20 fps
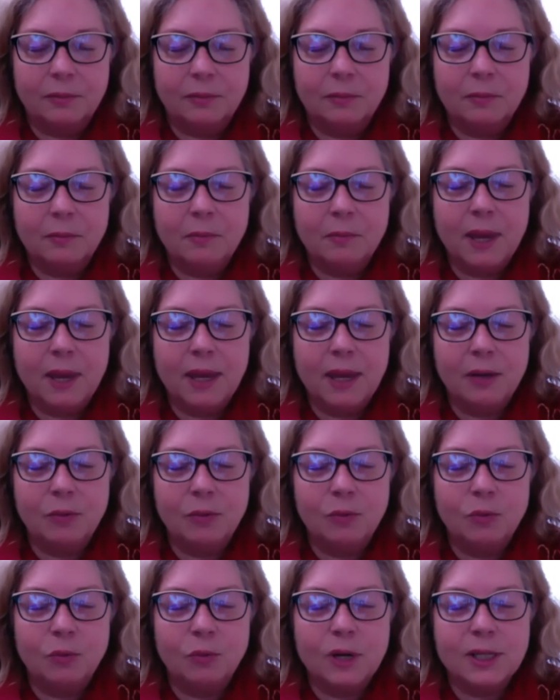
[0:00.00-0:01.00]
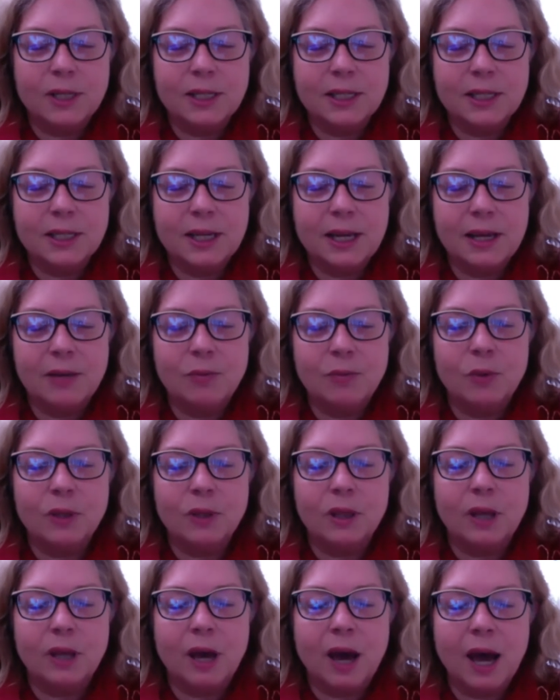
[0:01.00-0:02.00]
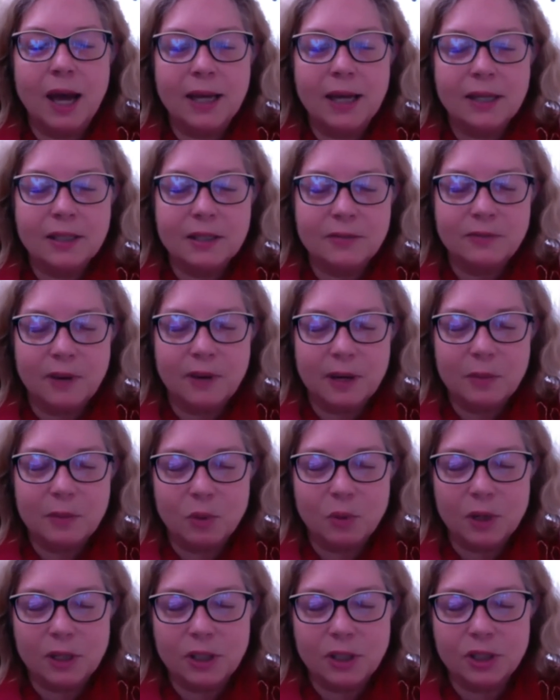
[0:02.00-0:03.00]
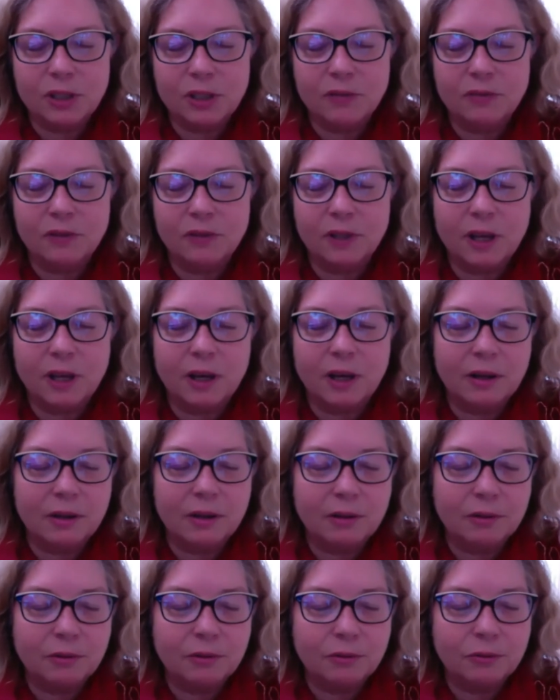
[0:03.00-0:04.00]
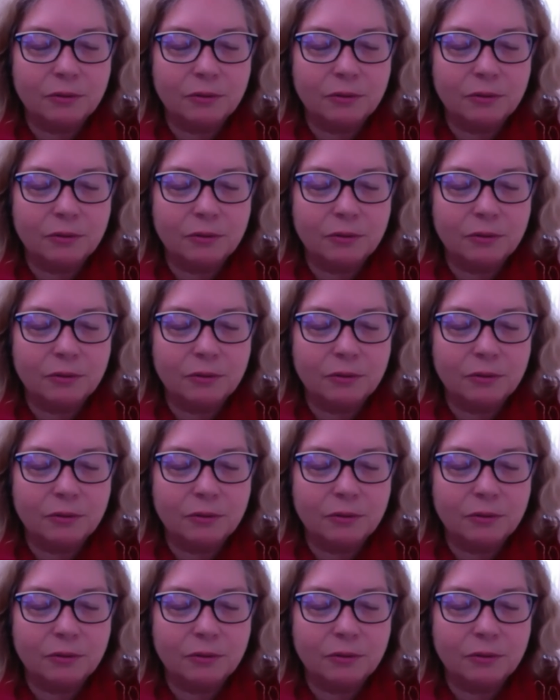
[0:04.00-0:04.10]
May it resonate with the highest vibration of love.